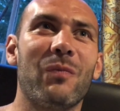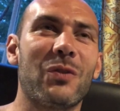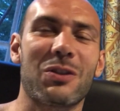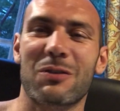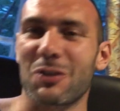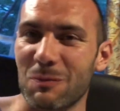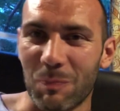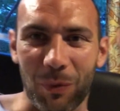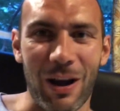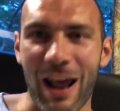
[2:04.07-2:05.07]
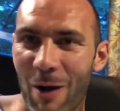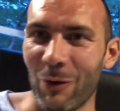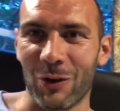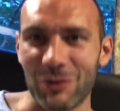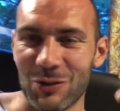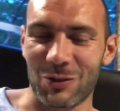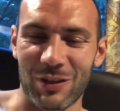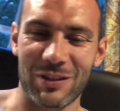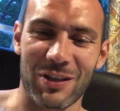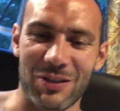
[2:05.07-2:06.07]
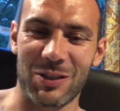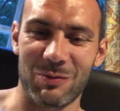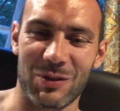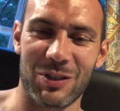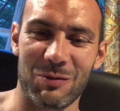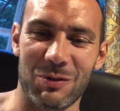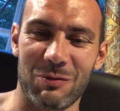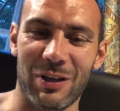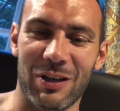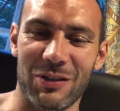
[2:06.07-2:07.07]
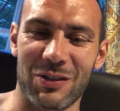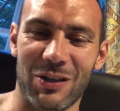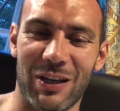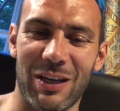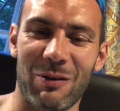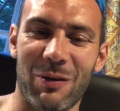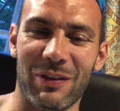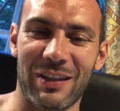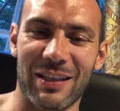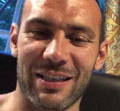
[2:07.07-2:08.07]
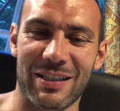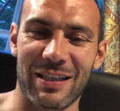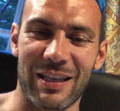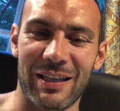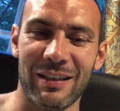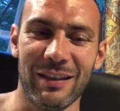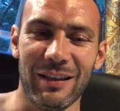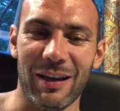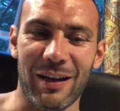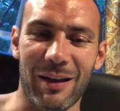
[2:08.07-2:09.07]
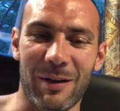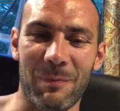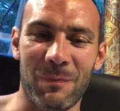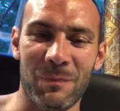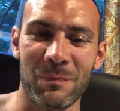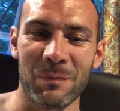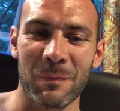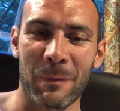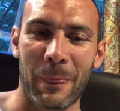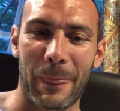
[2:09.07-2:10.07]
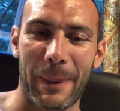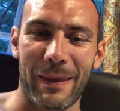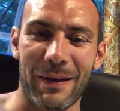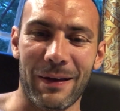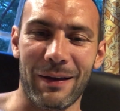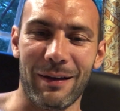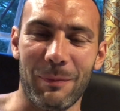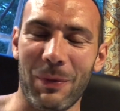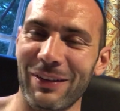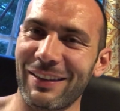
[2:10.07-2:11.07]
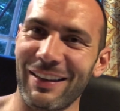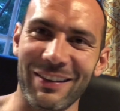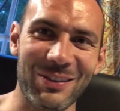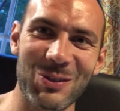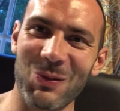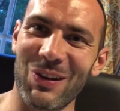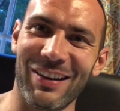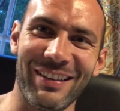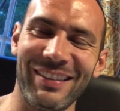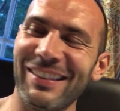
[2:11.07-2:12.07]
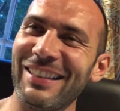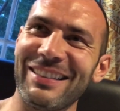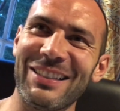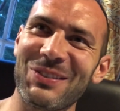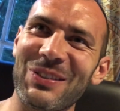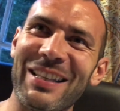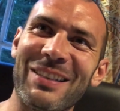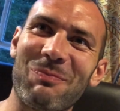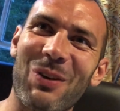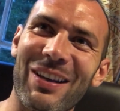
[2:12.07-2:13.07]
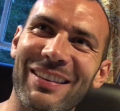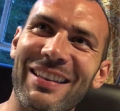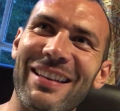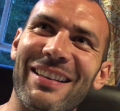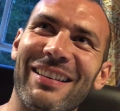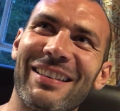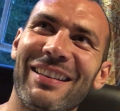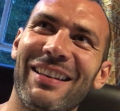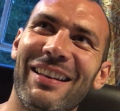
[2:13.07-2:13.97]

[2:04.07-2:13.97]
just ploughed on, just got it done. She was a real unsung hero, I think, yesterday. But I think, you know what? It's weird, but I think,